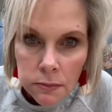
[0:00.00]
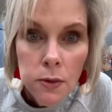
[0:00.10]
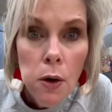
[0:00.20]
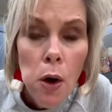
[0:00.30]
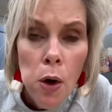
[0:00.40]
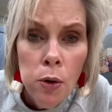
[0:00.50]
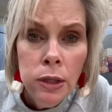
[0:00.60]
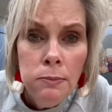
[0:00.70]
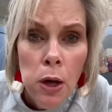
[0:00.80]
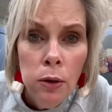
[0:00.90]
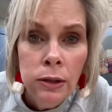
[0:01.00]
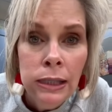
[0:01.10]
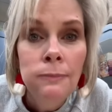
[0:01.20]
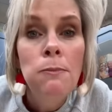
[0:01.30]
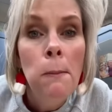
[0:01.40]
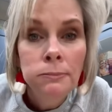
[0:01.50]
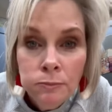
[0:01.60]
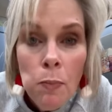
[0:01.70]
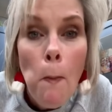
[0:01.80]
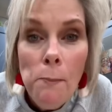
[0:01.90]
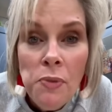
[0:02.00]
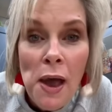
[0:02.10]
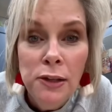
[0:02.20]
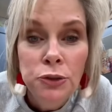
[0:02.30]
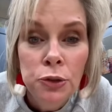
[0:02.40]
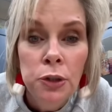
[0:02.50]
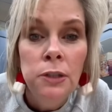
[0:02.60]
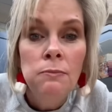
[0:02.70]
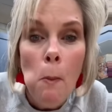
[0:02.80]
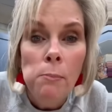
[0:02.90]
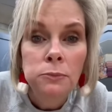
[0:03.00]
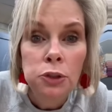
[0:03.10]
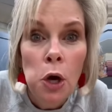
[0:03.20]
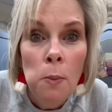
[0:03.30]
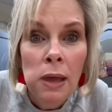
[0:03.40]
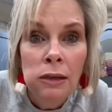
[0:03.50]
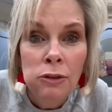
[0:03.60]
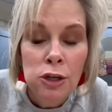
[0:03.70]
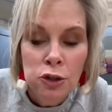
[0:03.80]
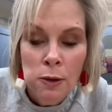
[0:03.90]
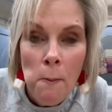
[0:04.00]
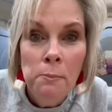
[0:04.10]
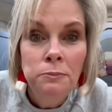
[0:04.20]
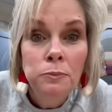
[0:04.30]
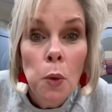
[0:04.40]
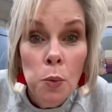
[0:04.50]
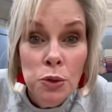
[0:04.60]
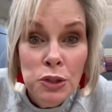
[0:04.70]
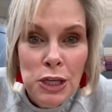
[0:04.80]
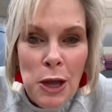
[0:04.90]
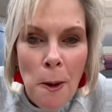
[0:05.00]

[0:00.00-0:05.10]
Holy moly, that is good. Go make this. We'll see you.